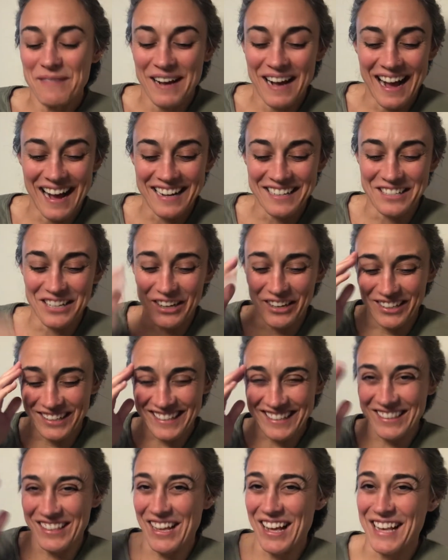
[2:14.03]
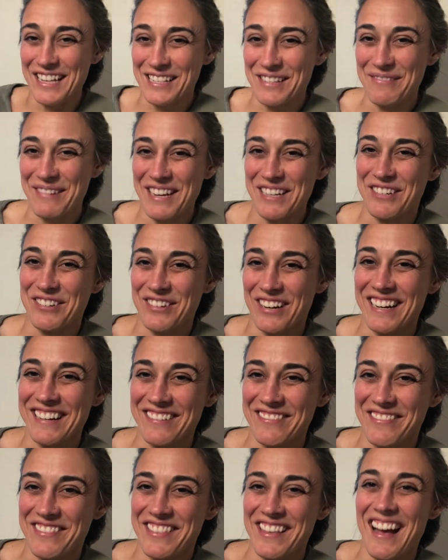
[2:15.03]
I totally lost my train
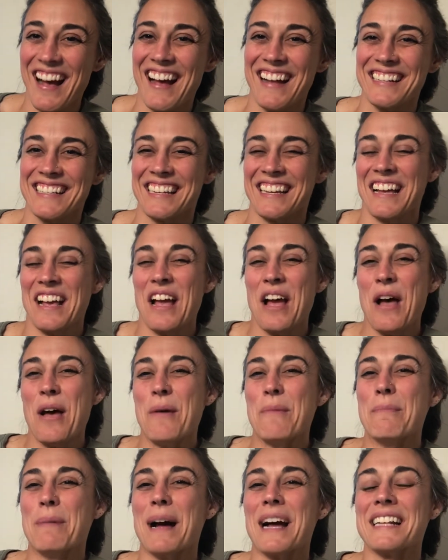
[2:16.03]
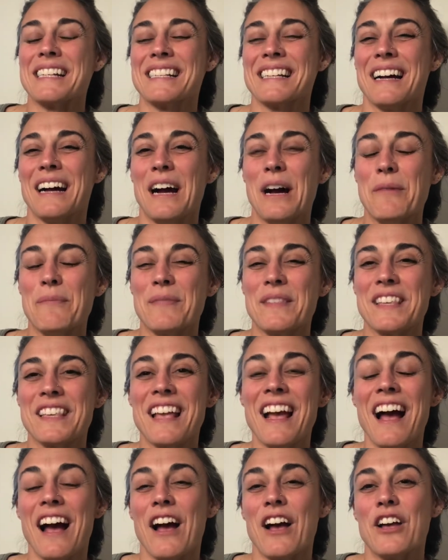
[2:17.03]
of thought. But um,
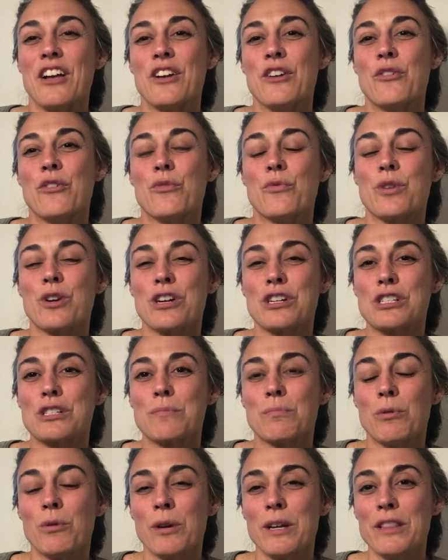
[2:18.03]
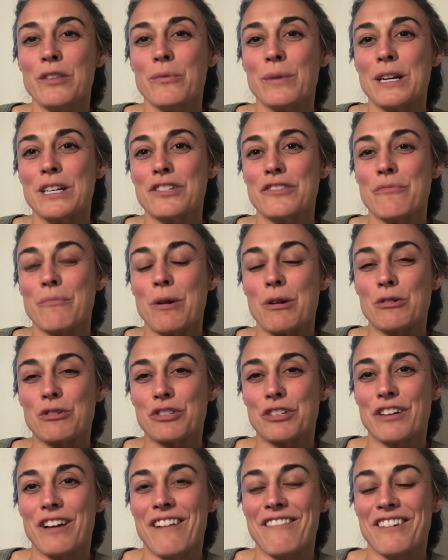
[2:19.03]
yeah, we're exploring the range of
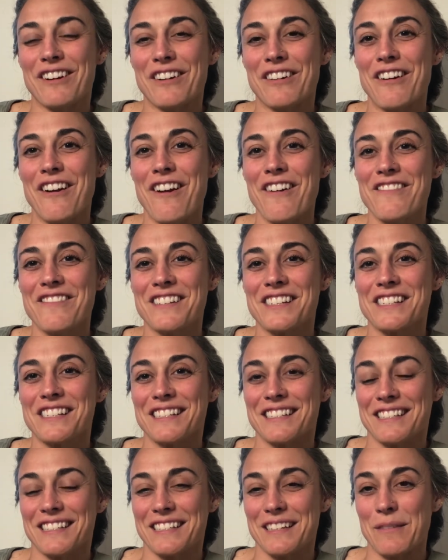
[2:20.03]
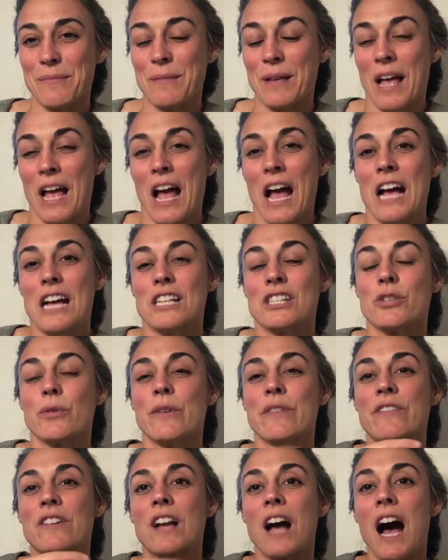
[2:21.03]
motion of our nervous system. So
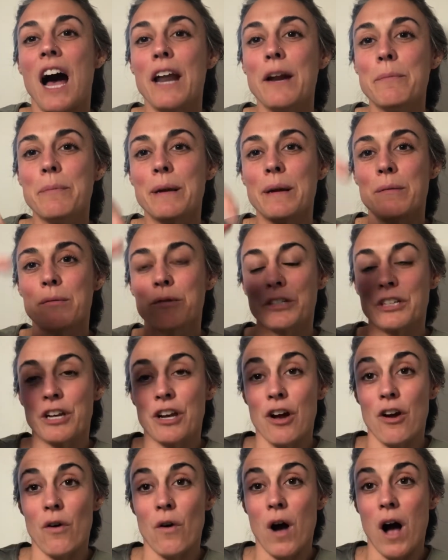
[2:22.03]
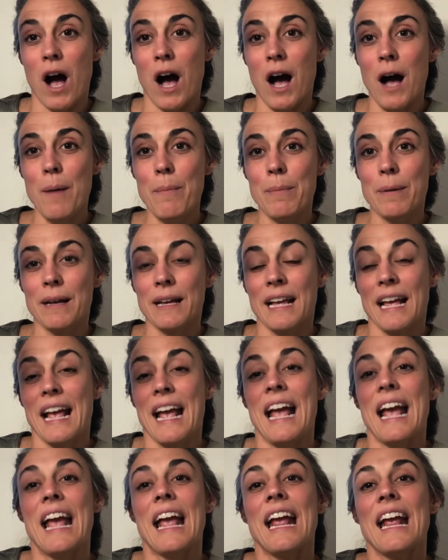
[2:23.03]
we've got to be able to go up
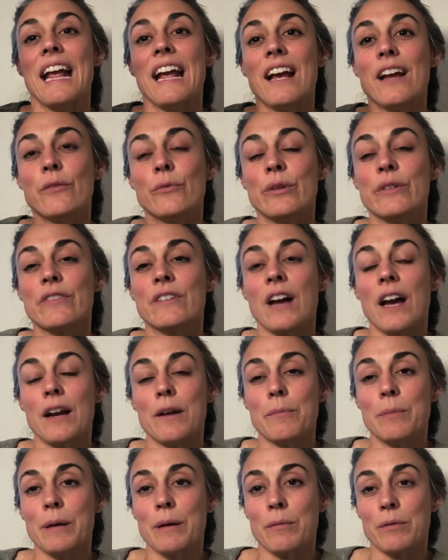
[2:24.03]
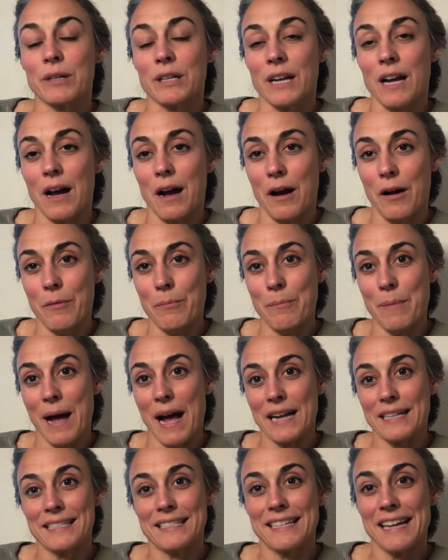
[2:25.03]
and we've got to be able to come
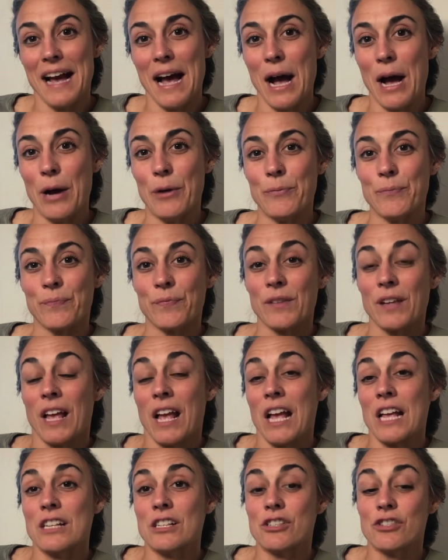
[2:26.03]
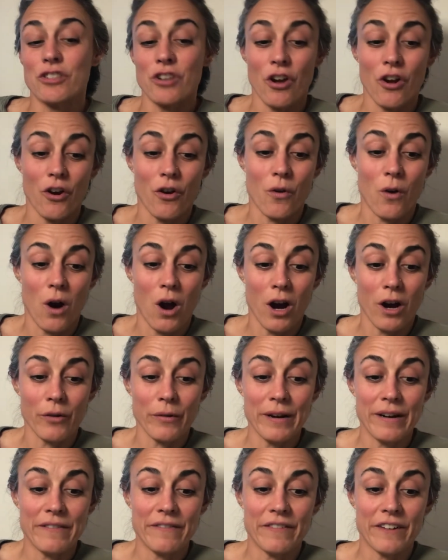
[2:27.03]
back down. So heart
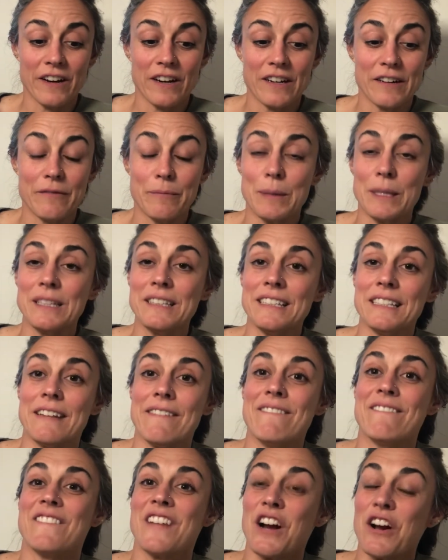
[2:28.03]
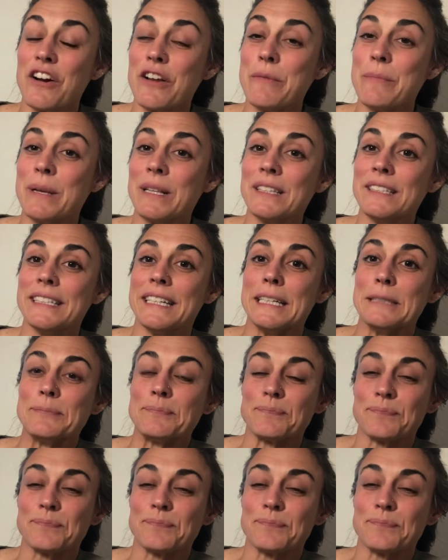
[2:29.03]
rate variability, variability.